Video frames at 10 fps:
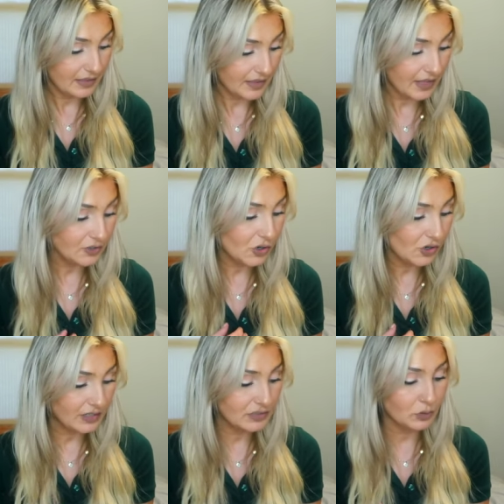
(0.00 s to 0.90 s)
then
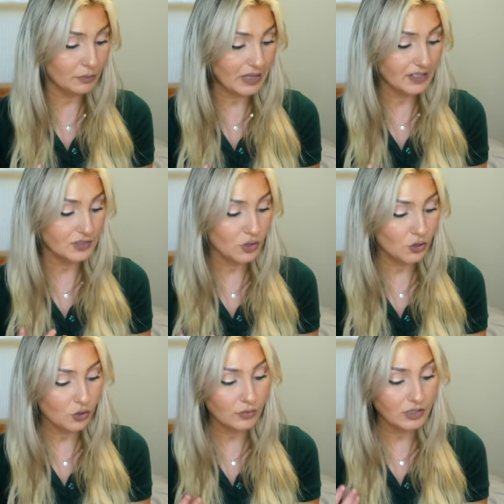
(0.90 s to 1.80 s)
Christ will make his
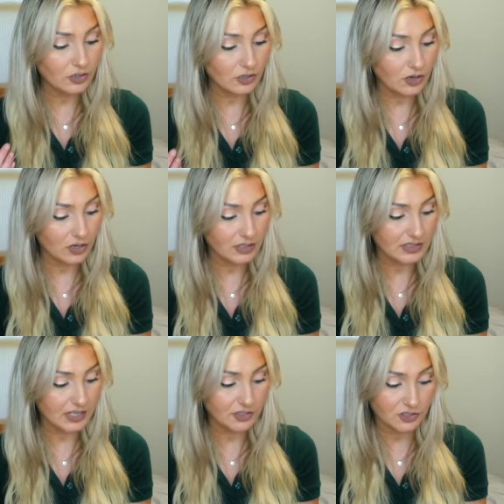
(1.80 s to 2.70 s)
home in your
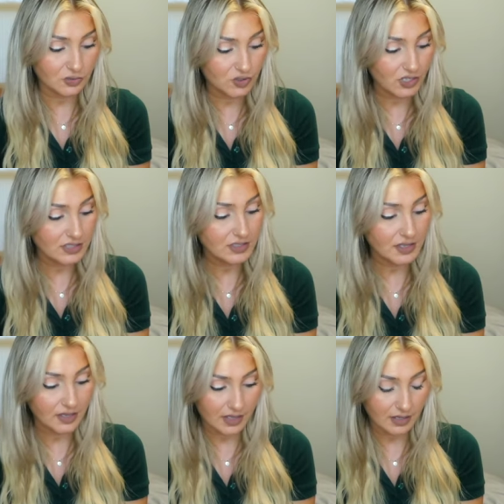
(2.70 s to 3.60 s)
hearts as you trust
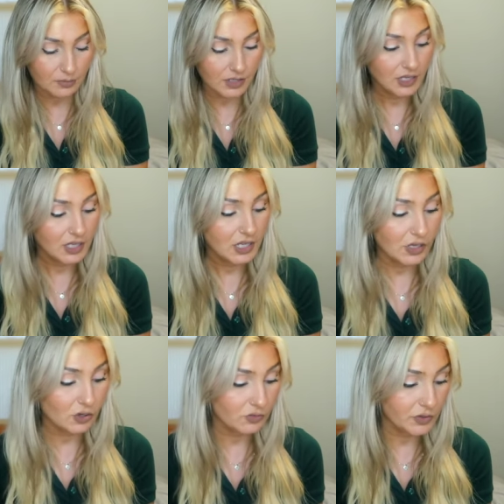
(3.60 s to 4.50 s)
in him.
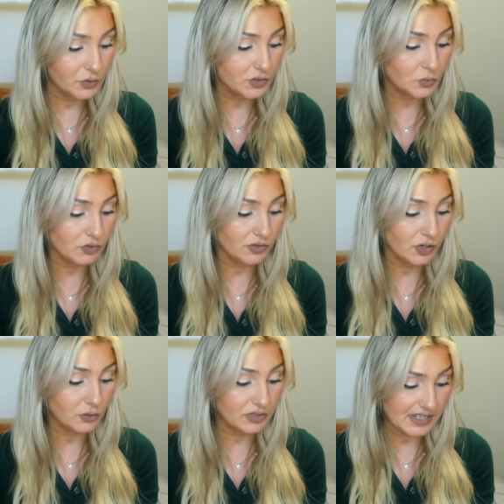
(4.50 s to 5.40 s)
Your roots will
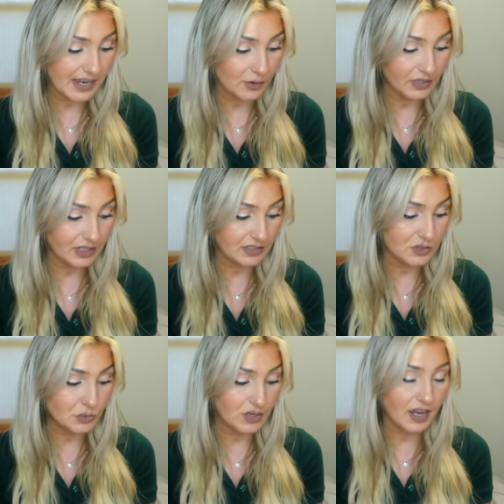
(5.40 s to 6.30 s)
grow down
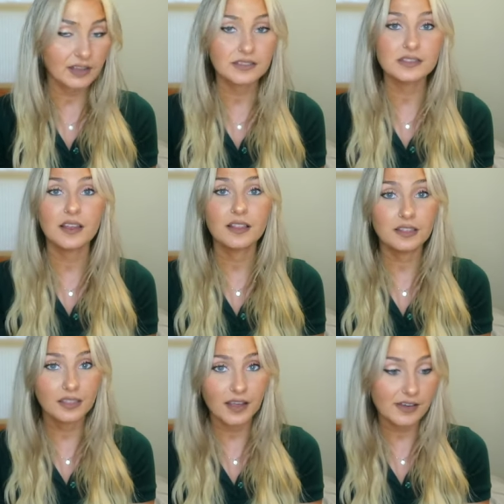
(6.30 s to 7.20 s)
into God's
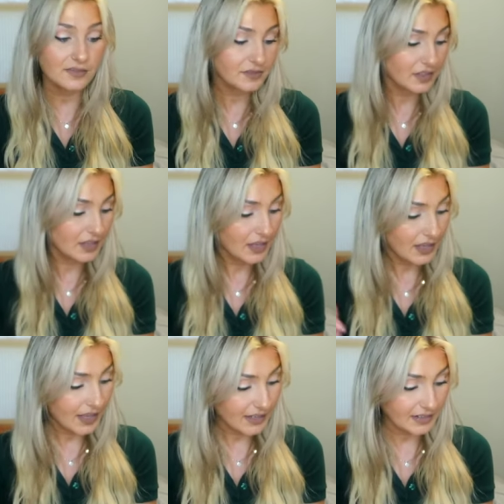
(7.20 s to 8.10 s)
love
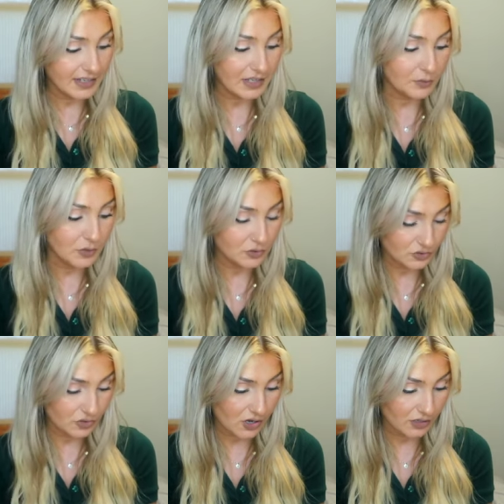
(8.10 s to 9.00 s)
and keep you
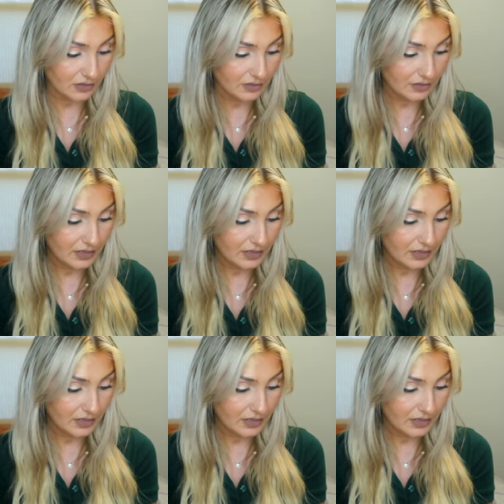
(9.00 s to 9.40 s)
strong.